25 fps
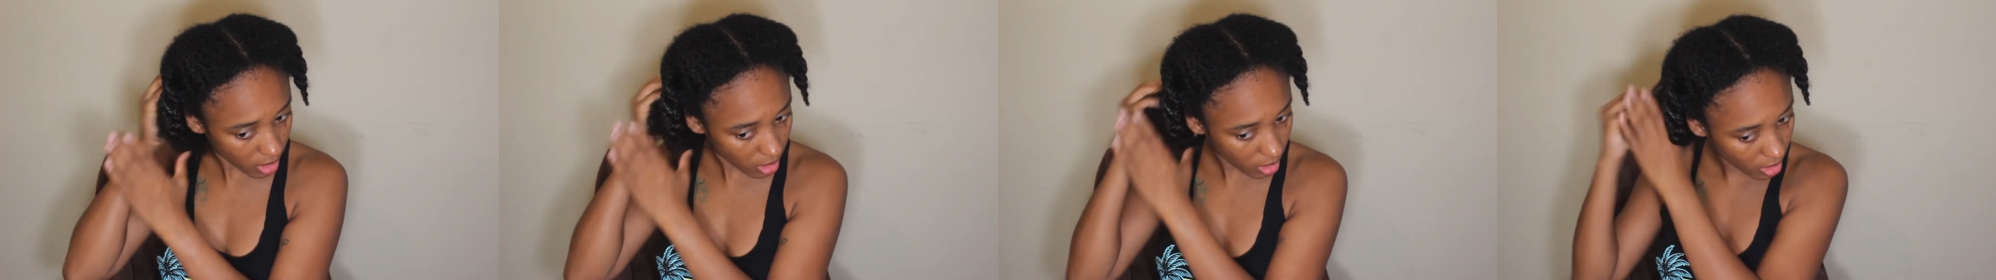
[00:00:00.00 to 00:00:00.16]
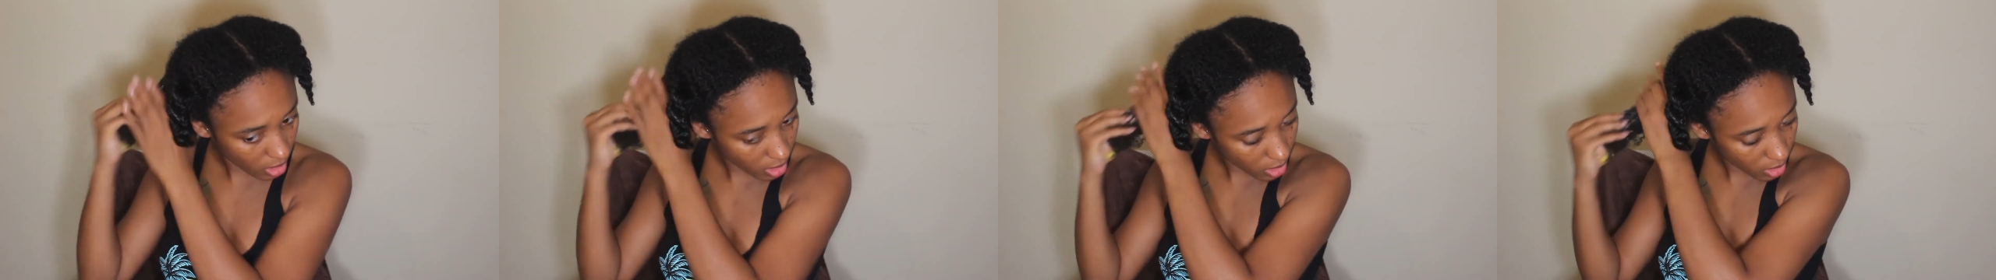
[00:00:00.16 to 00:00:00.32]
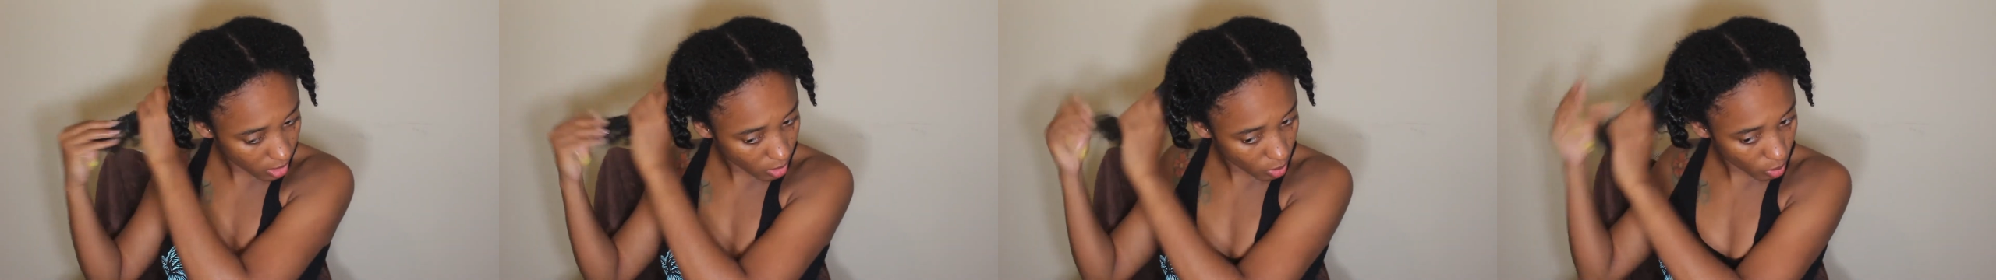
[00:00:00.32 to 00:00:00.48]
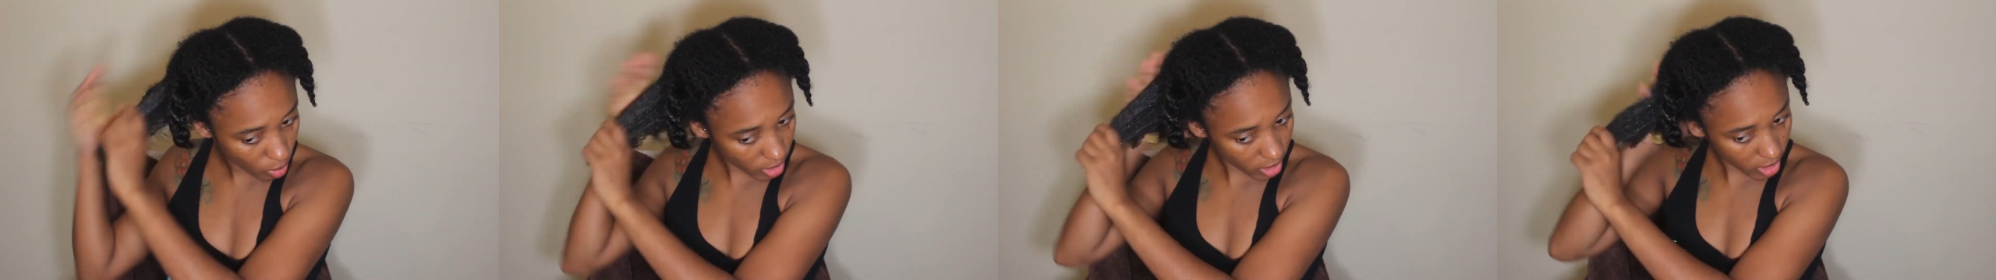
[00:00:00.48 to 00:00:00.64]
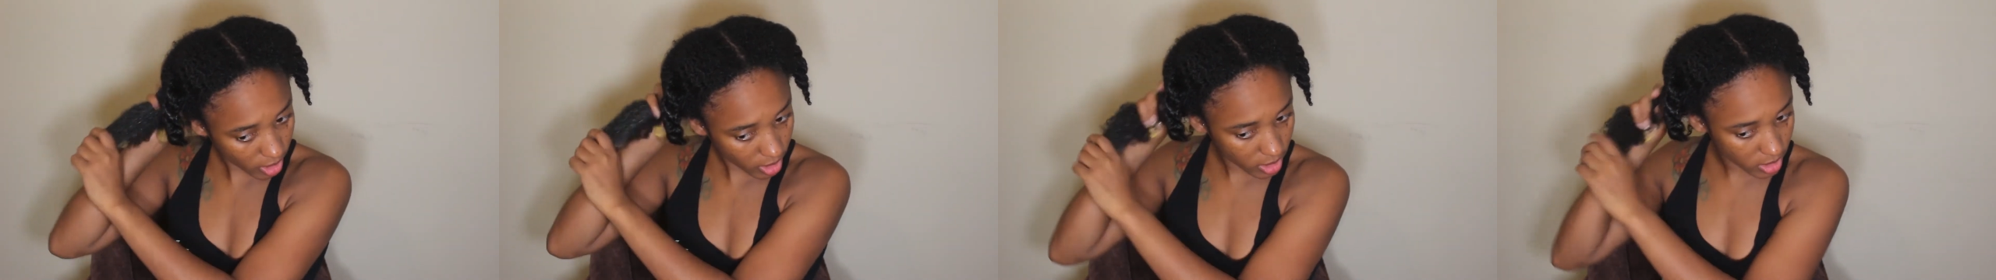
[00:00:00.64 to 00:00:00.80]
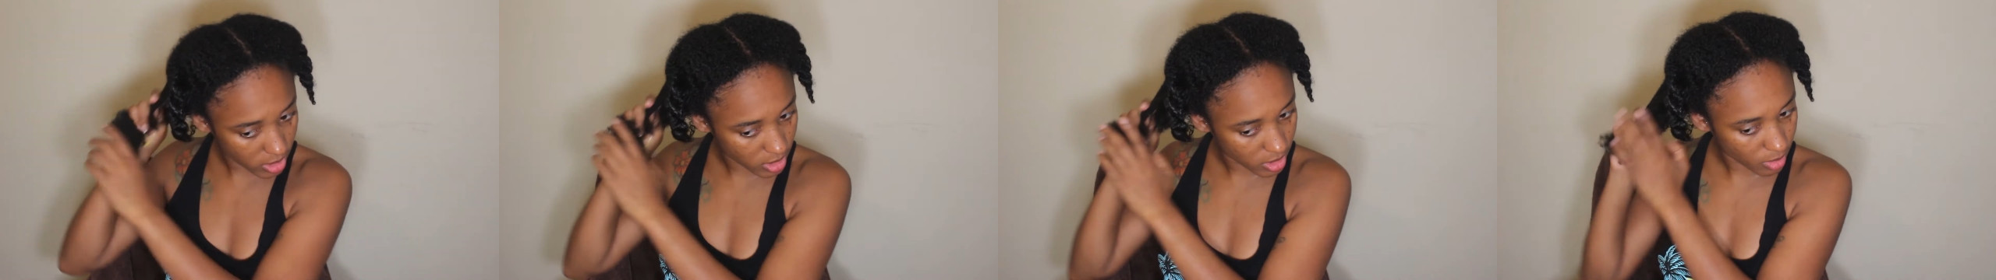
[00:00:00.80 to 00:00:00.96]
and then work
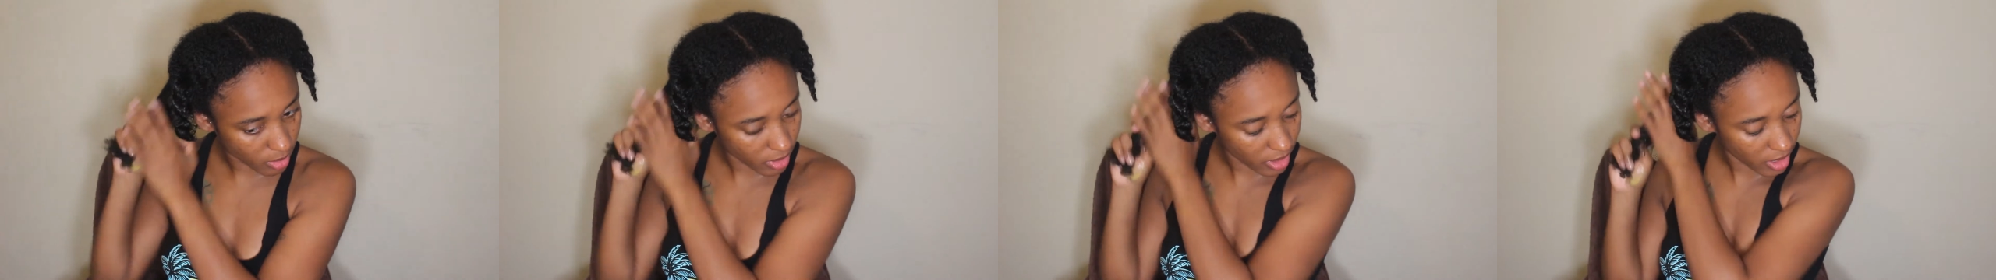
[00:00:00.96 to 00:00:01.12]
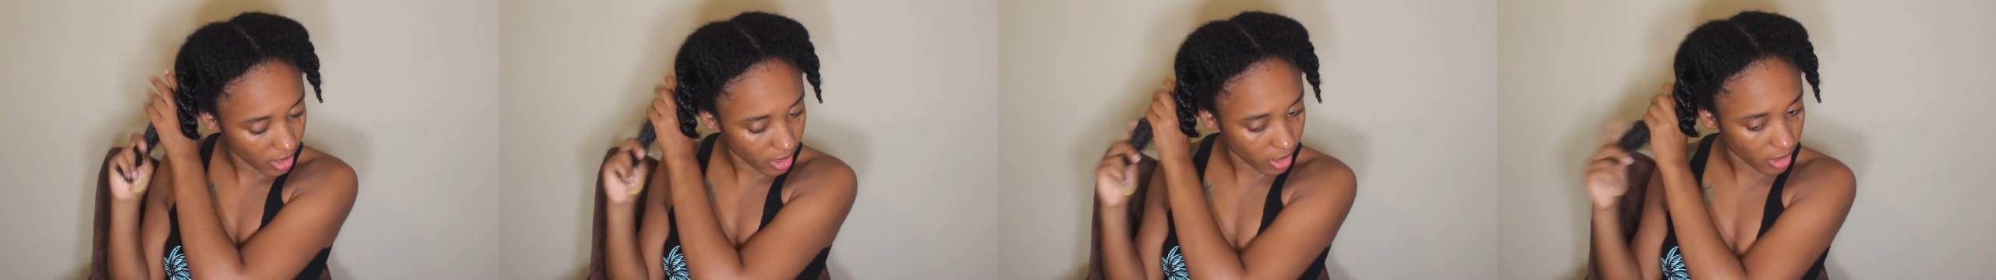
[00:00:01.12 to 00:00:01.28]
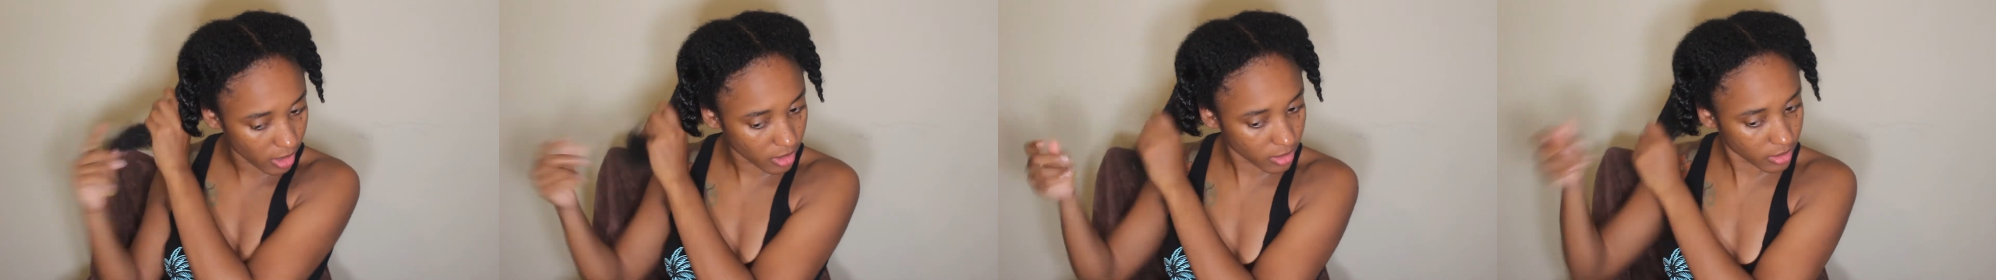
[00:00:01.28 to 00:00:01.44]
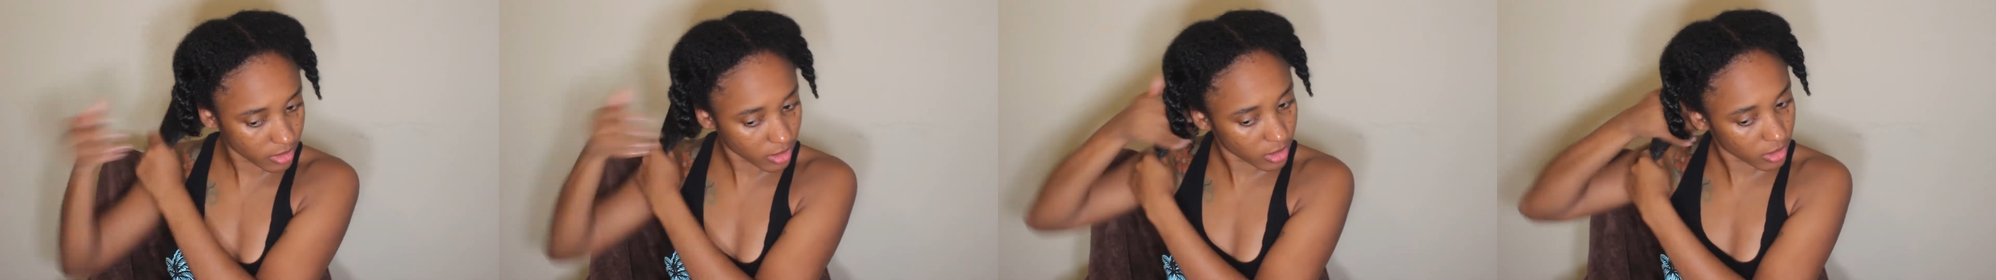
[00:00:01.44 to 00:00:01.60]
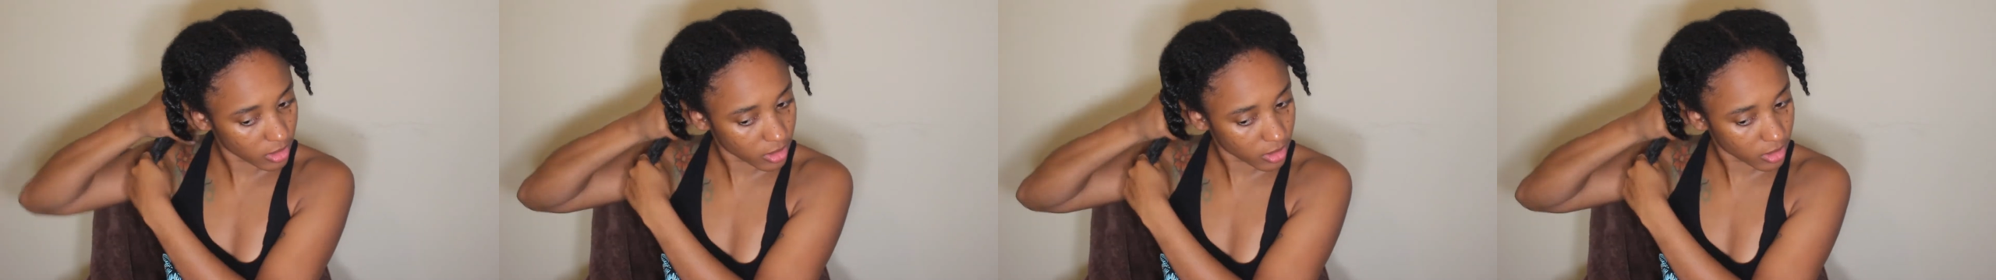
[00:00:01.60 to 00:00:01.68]
it into my hair.